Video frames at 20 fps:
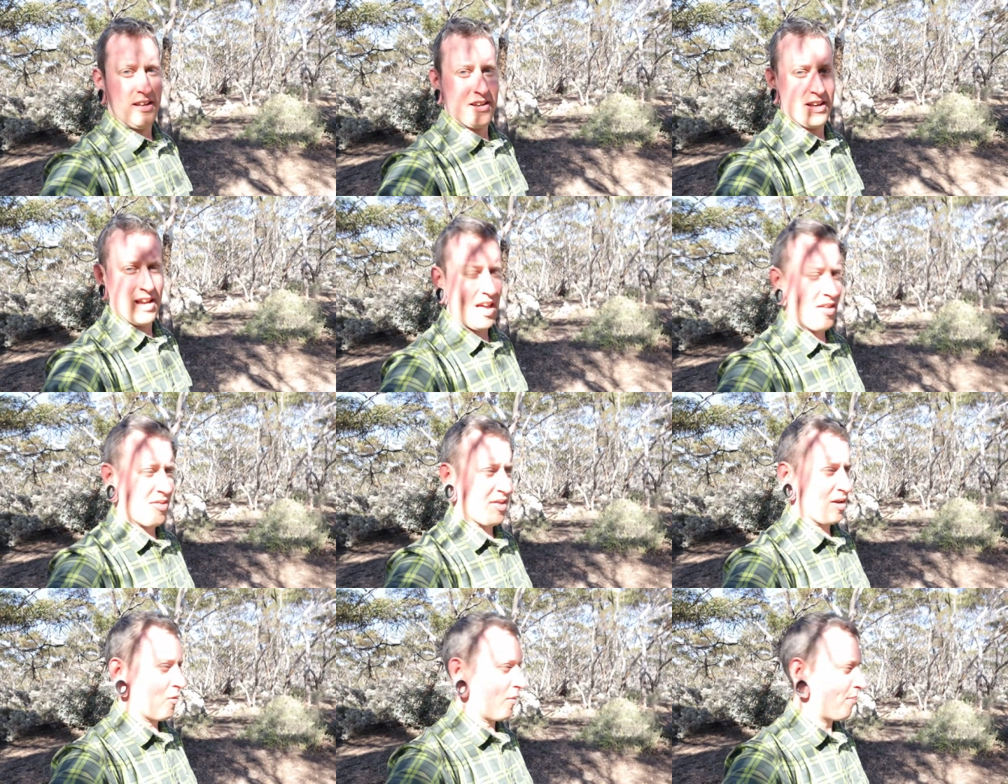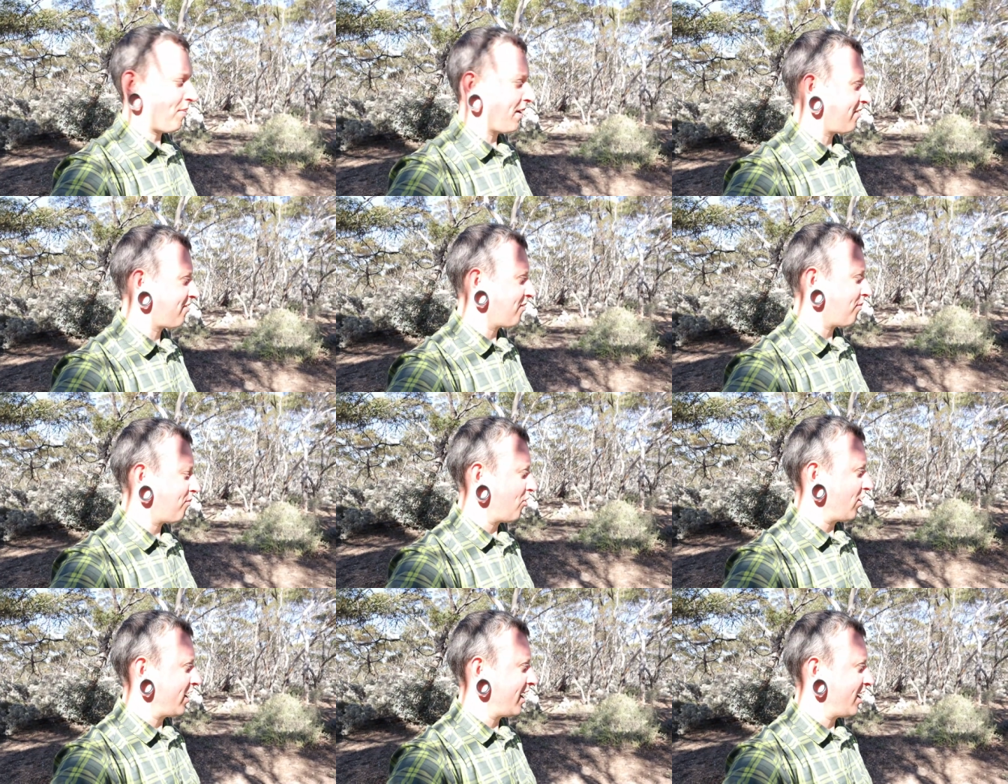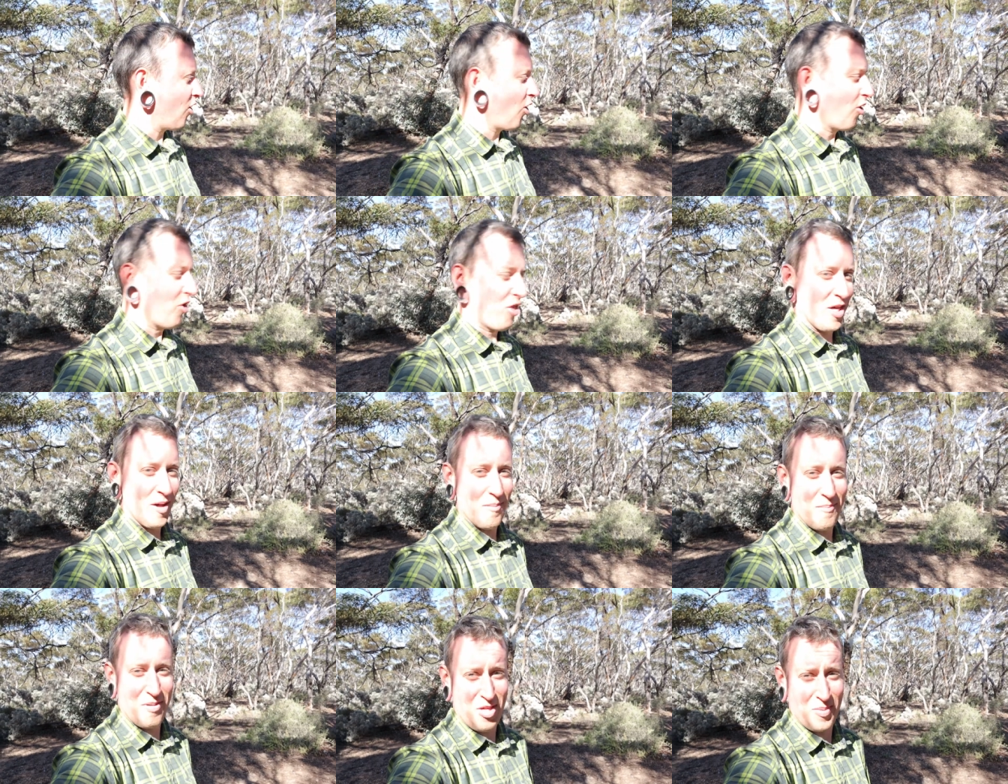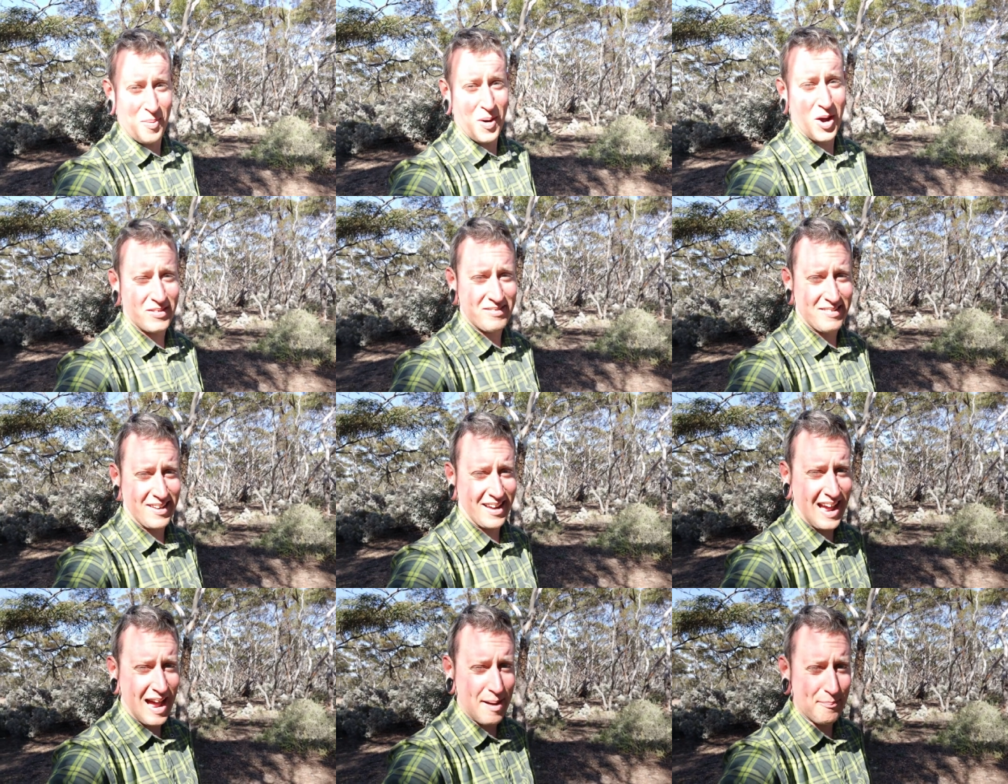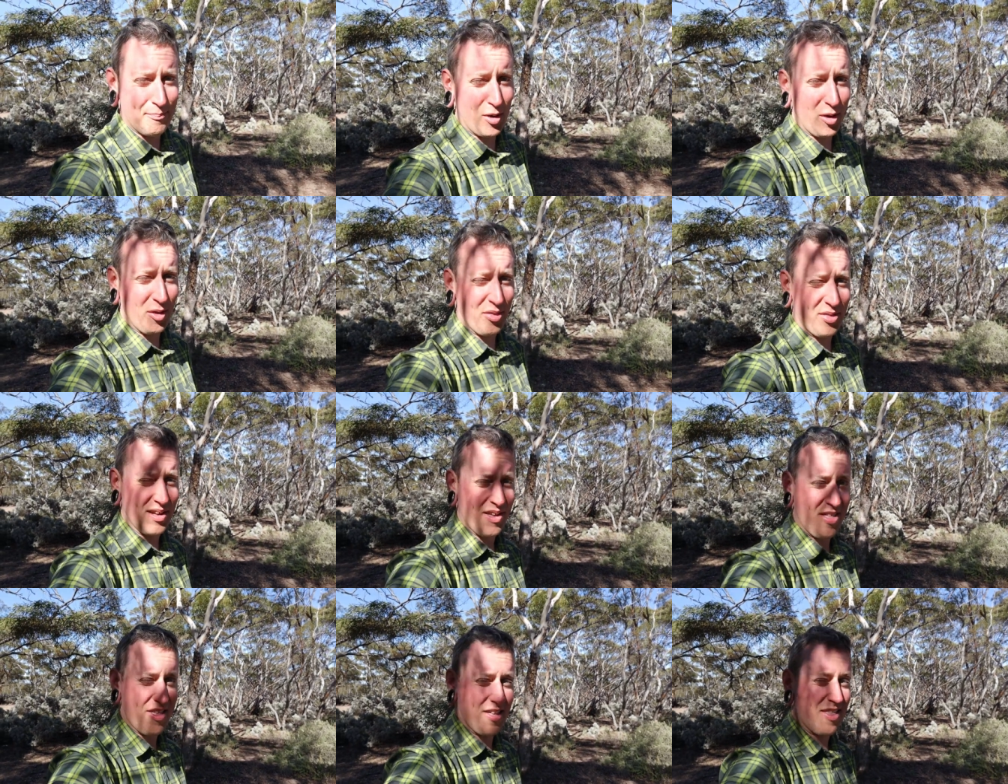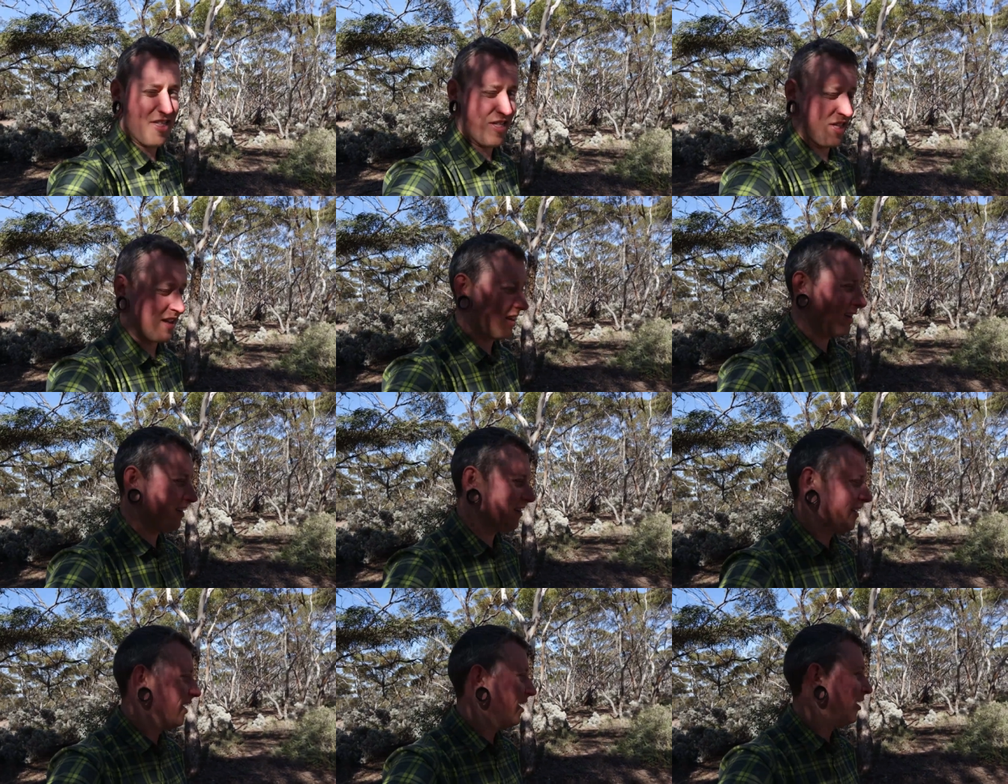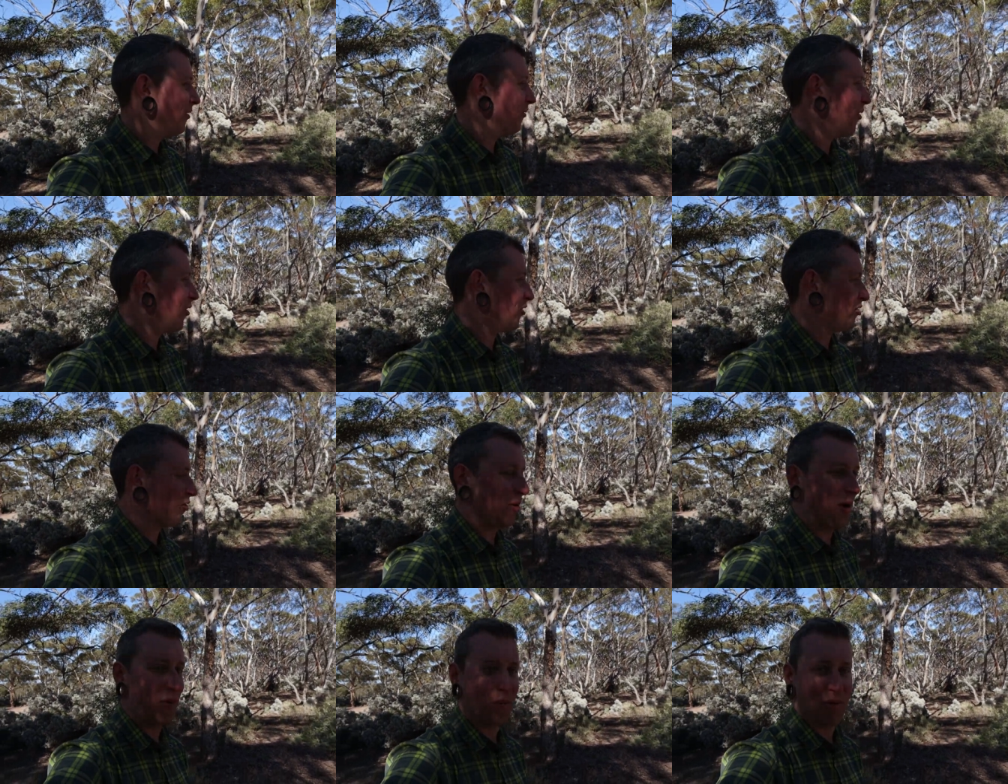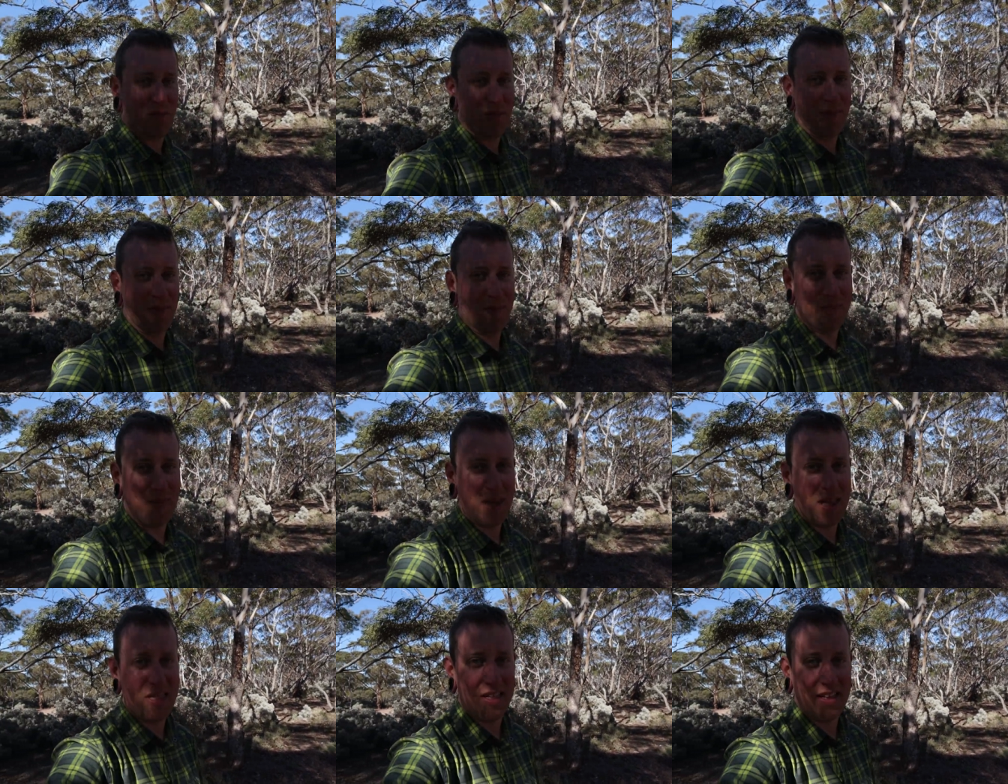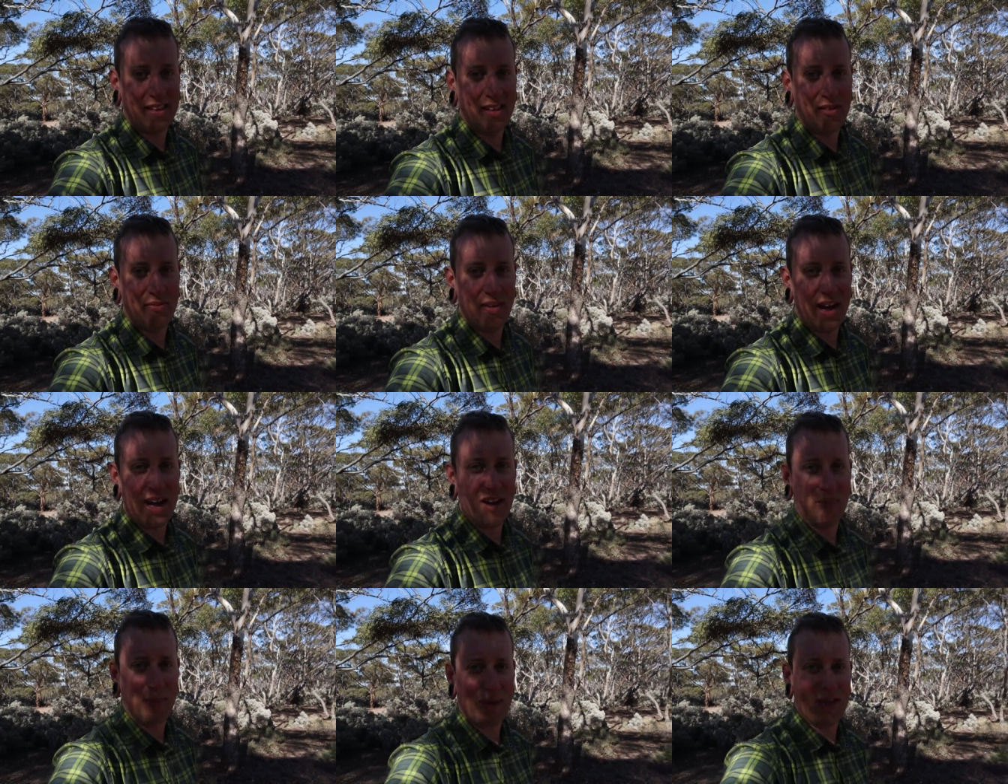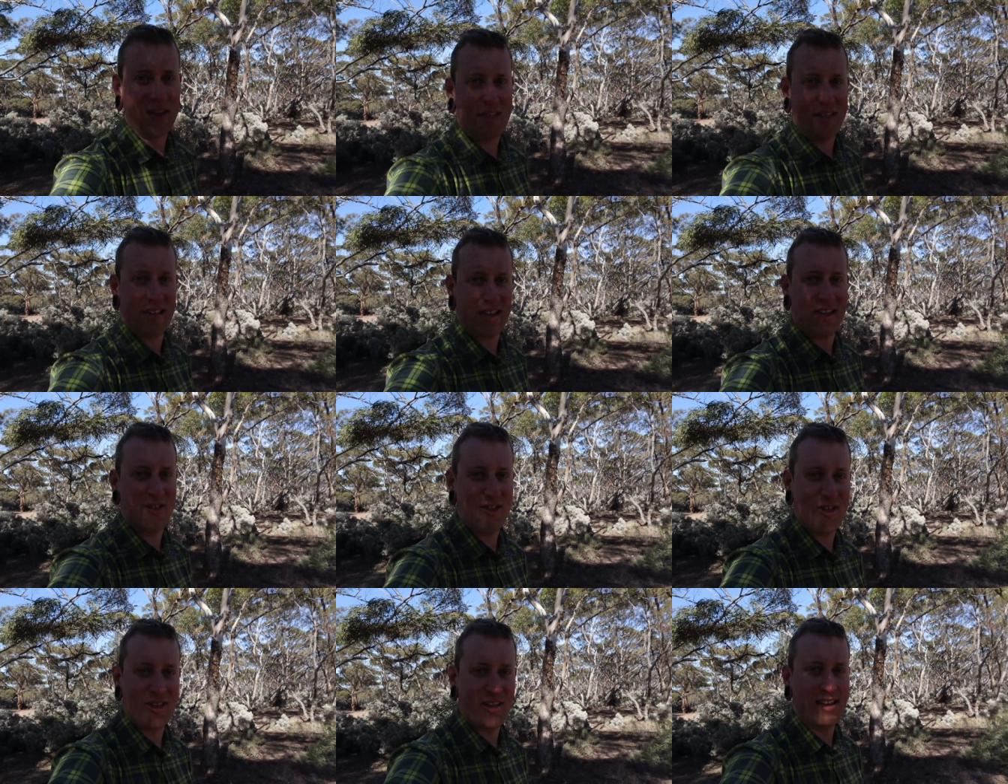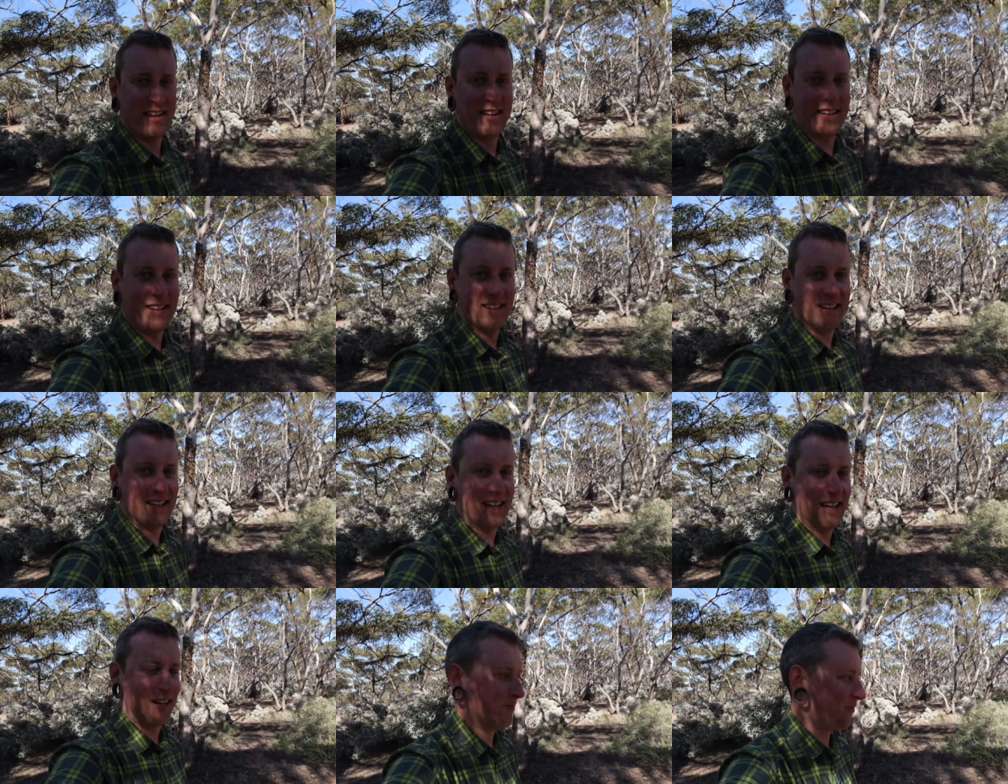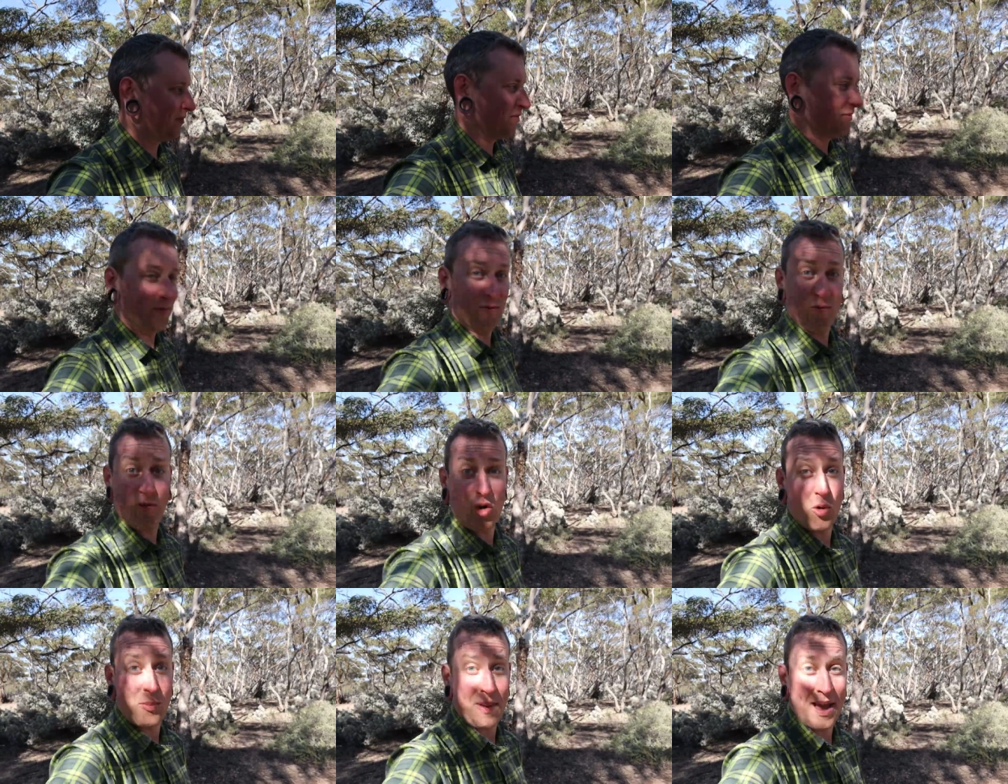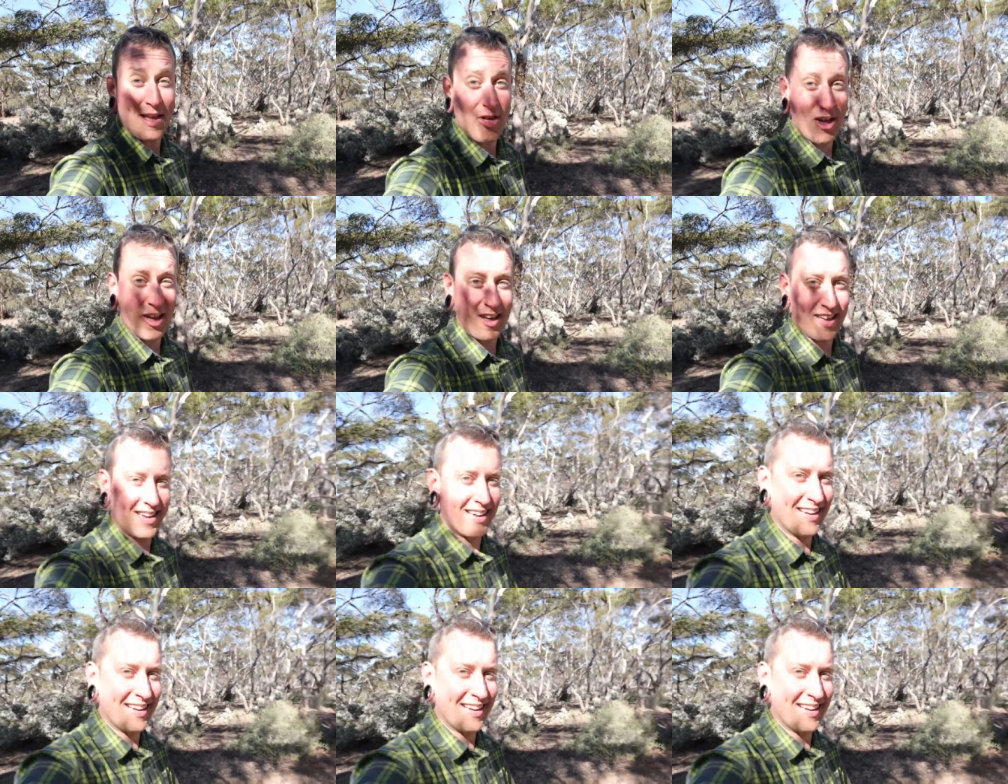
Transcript: yeah, I think we picked a pretty awesome spot to camp, all things considered. Walked away with basically 5 beers each. Yeah, road magic.